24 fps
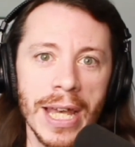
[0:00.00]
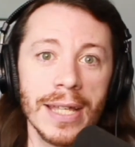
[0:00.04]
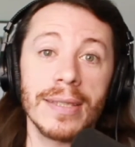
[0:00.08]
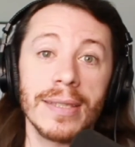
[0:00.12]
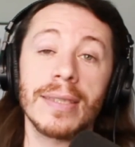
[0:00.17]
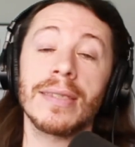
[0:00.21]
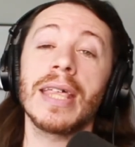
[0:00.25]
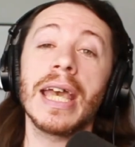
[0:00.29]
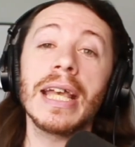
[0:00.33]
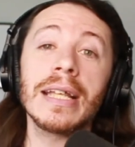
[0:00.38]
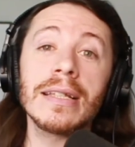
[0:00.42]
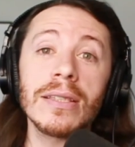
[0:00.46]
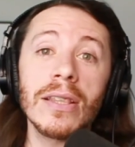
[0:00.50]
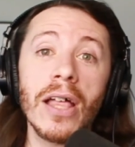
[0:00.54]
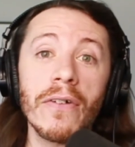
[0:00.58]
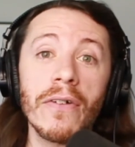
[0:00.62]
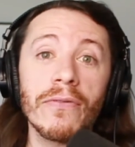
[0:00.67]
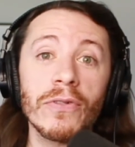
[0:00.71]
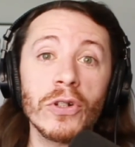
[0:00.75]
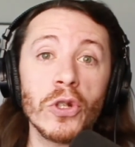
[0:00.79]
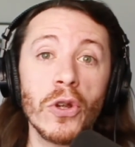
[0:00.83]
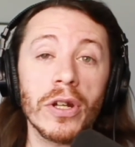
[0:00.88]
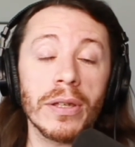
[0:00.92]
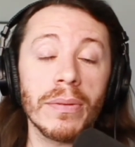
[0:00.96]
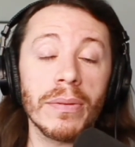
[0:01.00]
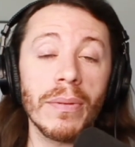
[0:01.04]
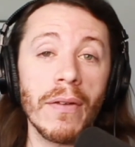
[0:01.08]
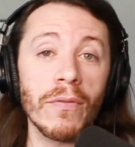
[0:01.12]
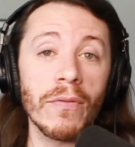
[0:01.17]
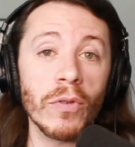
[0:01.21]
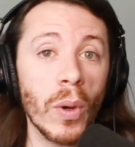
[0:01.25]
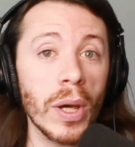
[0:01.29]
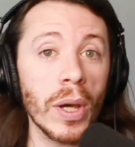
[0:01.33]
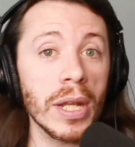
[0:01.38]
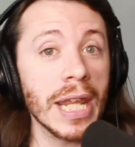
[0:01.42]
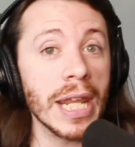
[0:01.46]
So thanks a lot for joining me,
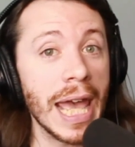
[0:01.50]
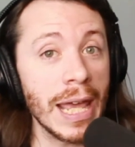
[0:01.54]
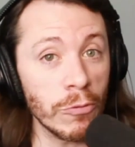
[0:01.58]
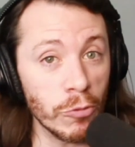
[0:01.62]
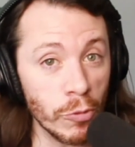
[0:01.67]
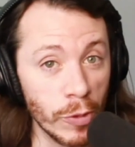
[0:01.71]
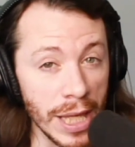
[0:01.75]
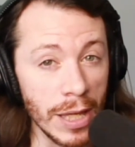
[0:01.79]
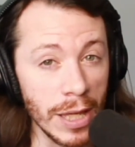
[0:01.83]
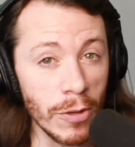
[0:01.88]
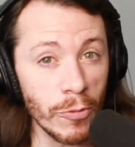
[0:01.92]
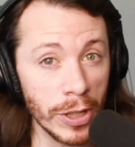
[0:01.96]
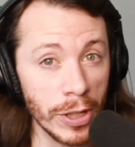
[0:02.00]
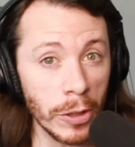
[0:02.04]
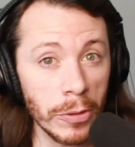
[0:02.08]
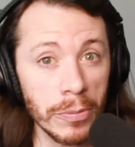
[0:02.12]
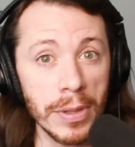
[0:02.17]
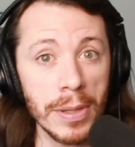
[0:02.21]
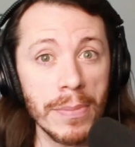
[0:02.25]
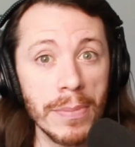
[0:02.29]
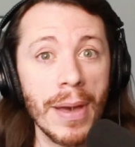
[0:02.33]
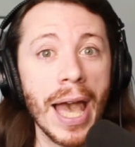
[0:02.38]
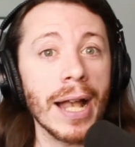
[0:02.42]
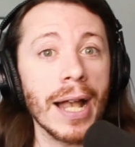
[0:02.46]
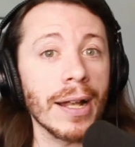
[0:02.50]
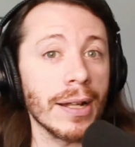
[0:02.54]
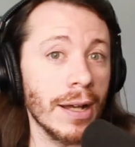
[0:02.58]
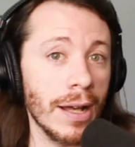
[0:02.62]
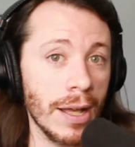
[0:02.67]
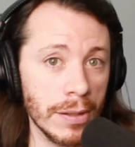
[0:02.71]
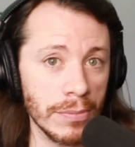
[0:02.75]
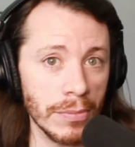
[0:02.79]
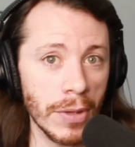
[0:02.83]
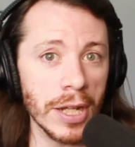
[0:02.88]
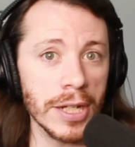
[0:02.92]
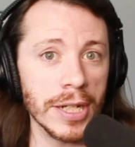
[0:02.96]
everyone, and we will be back
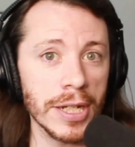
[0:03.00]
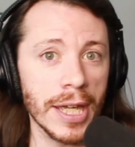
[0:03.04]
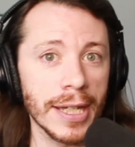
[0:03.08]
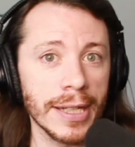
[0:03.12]
on Monday.